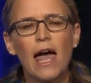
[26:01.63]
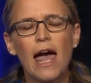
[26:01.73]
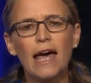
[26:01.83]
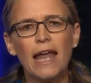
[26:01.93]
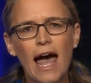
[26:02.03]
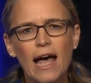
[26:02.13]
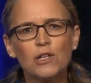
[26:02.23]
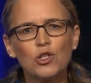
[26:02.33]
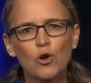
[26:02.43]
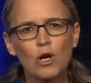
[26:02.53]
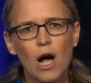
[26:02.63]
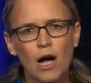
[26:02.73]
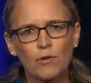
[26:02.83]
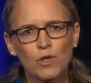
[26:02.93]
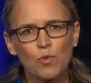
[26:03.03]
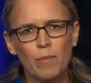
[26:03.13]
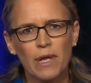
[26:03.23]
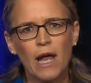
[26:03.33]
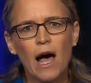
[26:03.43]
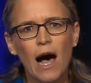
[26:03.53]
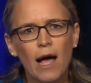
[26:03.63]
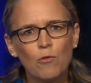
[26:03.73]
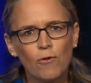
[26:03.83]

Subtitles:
And as your Congresswoman, I will